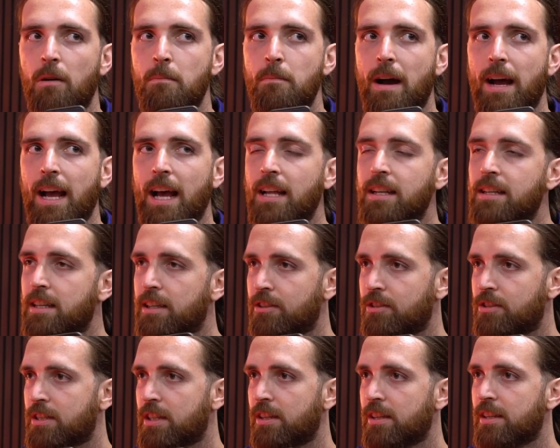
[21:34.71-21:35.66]
On my handheld
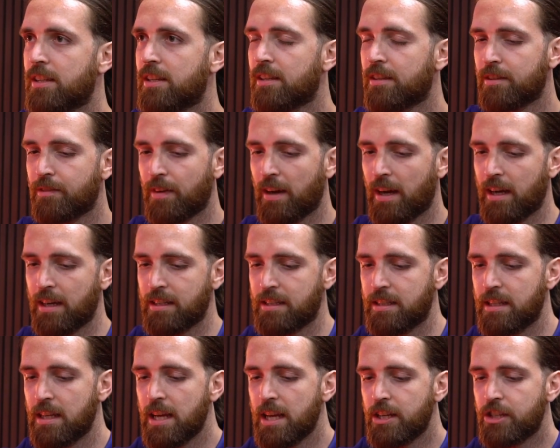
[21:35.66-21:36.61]
cellular
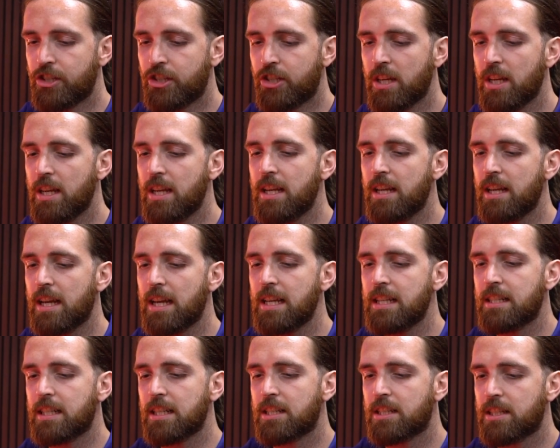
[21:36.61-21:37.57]
device. She
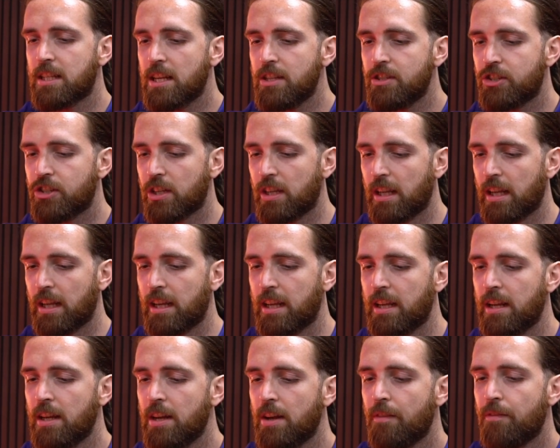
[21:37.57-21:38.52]
is
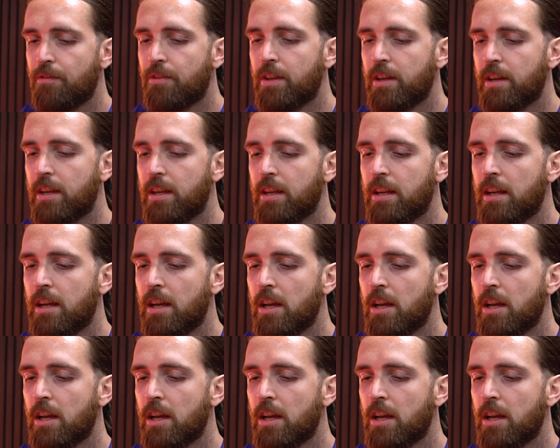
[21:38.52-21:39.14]
essentially the...